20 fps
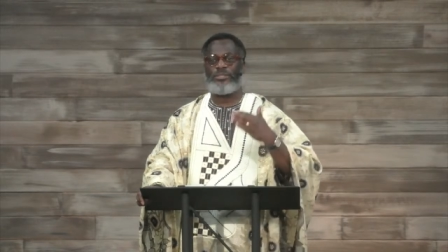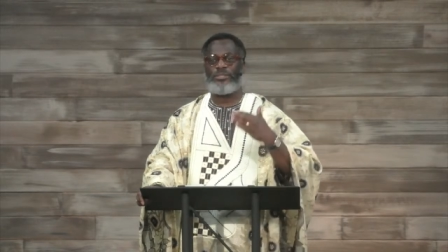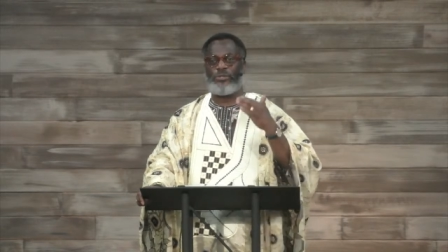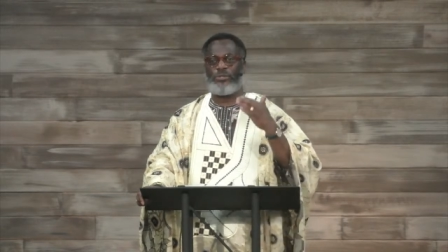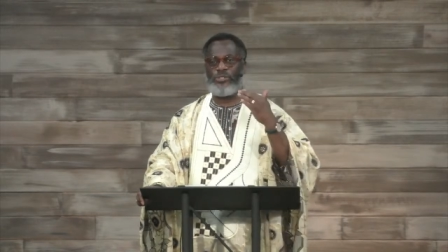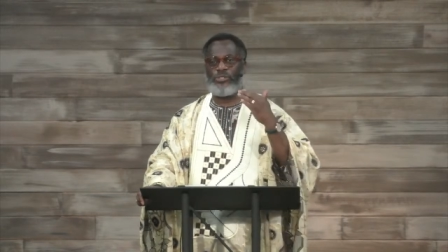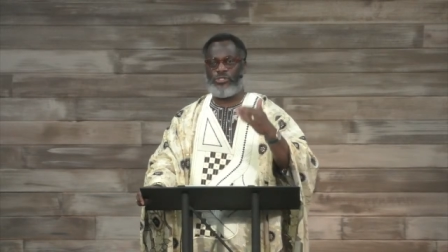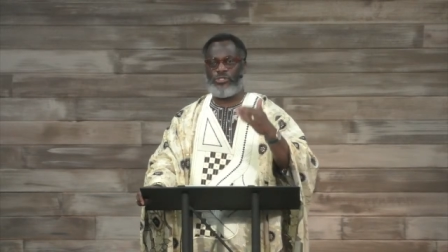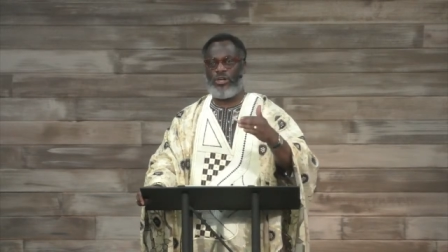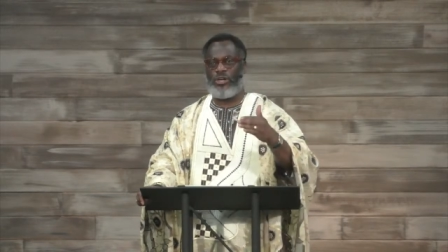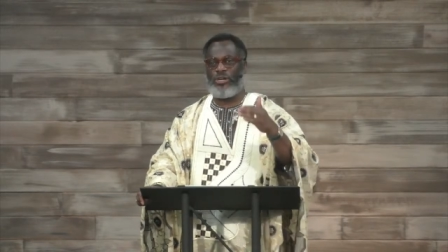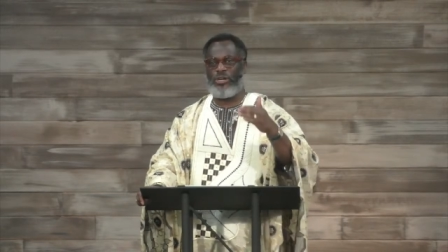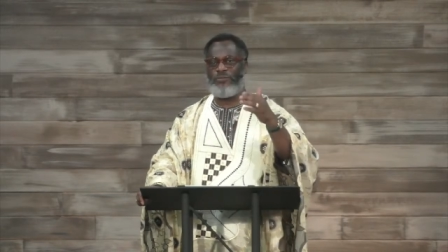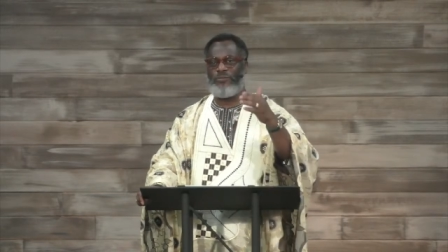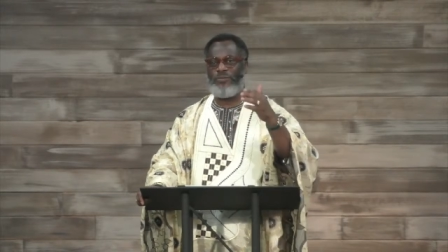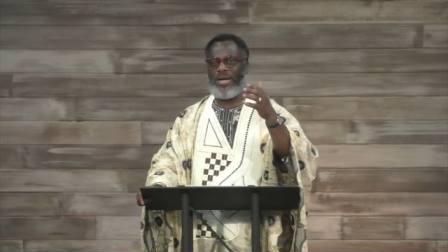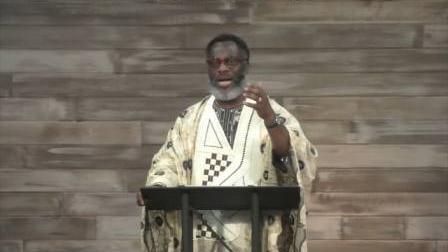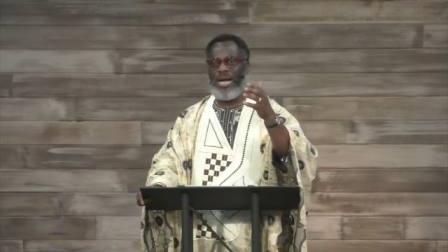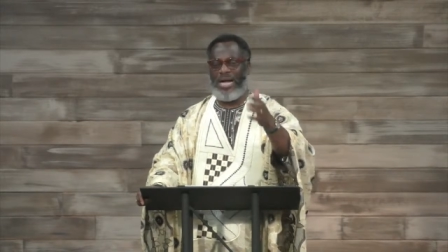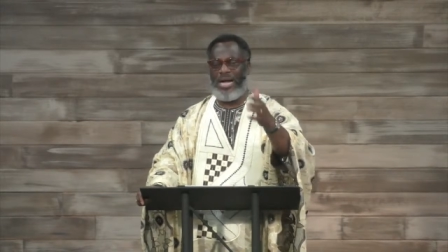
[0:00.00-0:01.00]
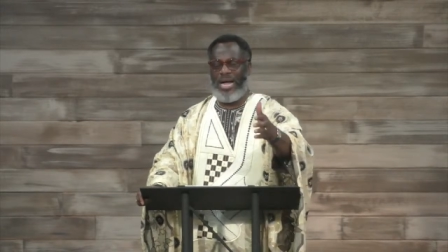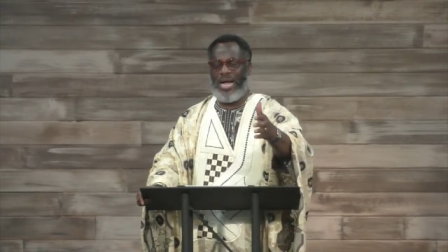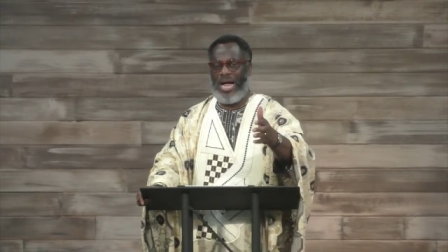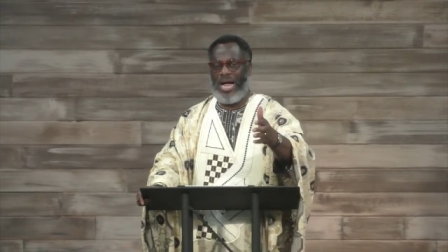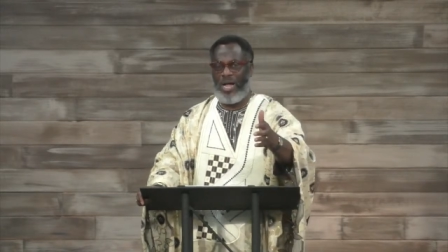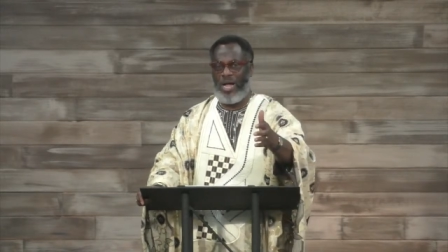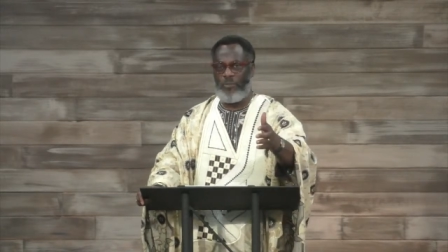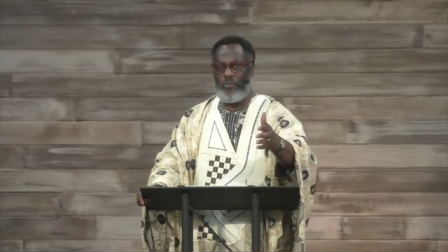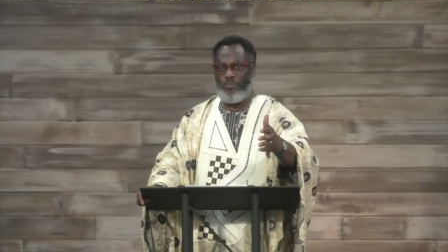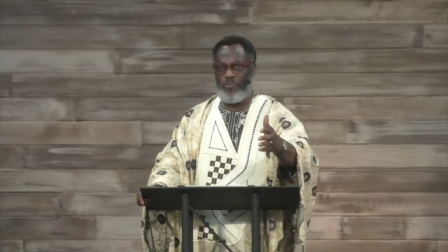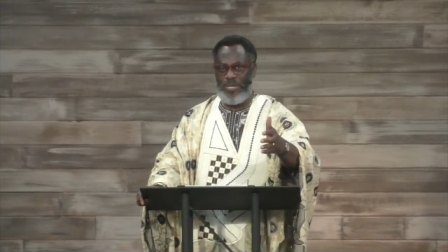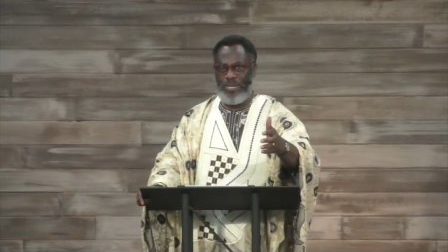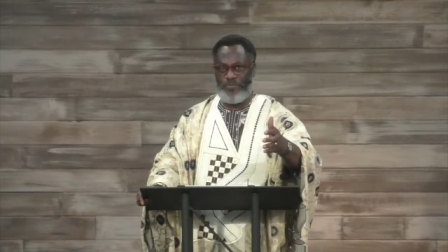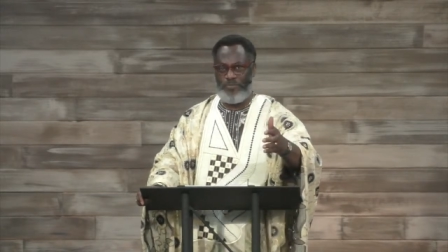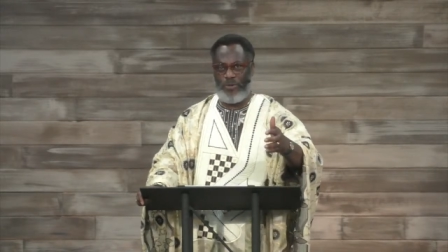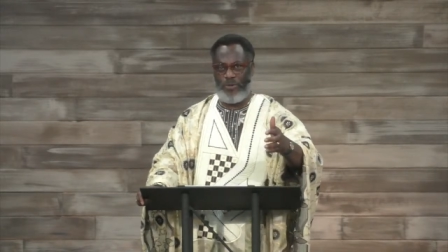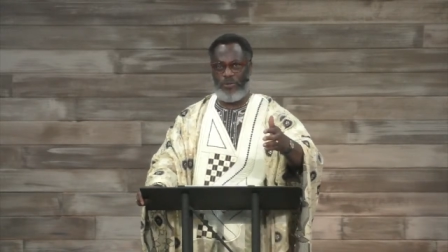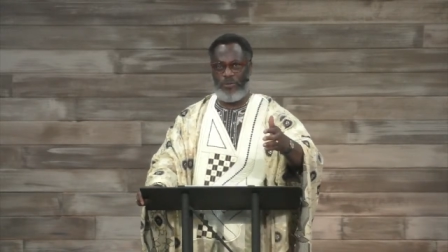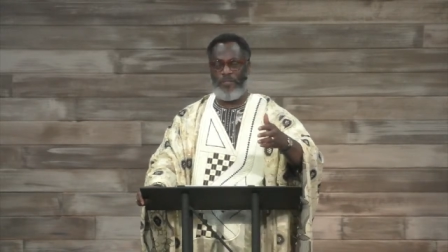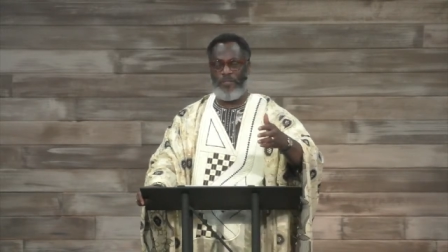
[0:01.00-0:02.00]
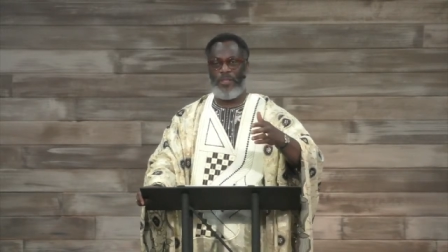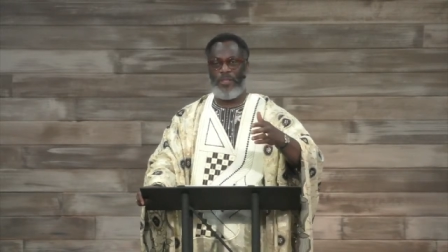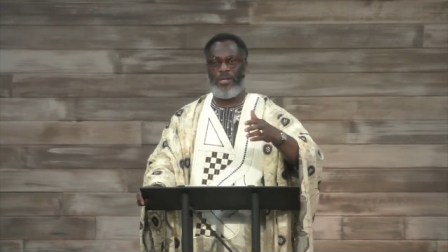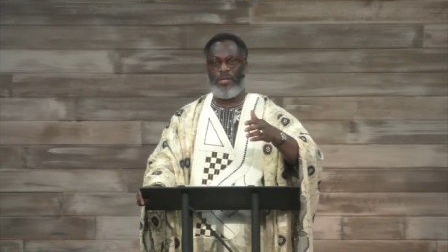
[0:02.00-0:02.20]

to serve our people.